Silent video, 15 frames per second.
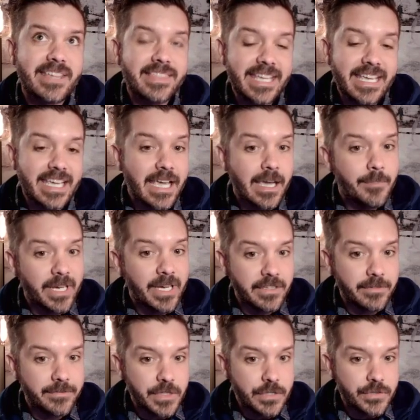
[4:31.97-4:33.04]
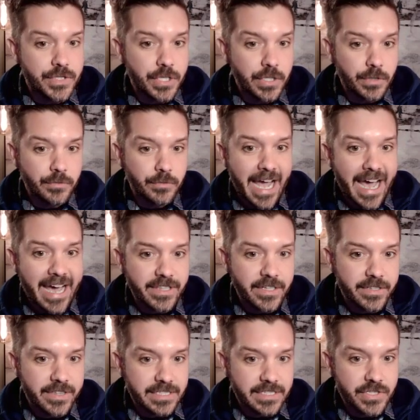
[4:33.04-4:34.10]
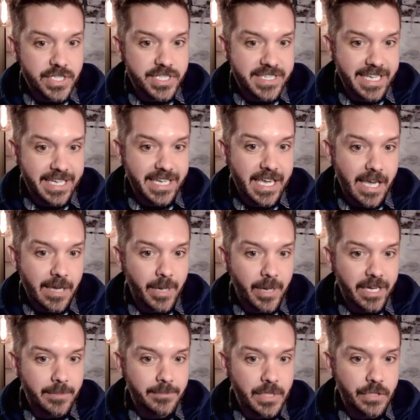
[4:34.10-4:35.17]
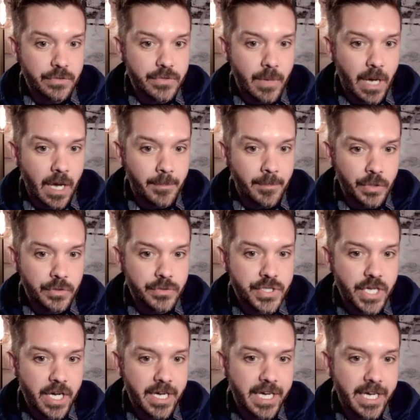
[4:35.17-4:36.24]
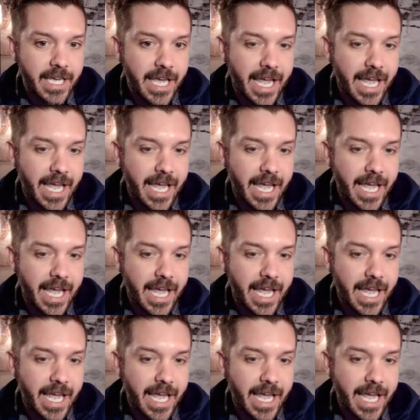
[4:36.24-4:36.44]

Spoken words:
thinking about the future rather than just thinking about a moonshot.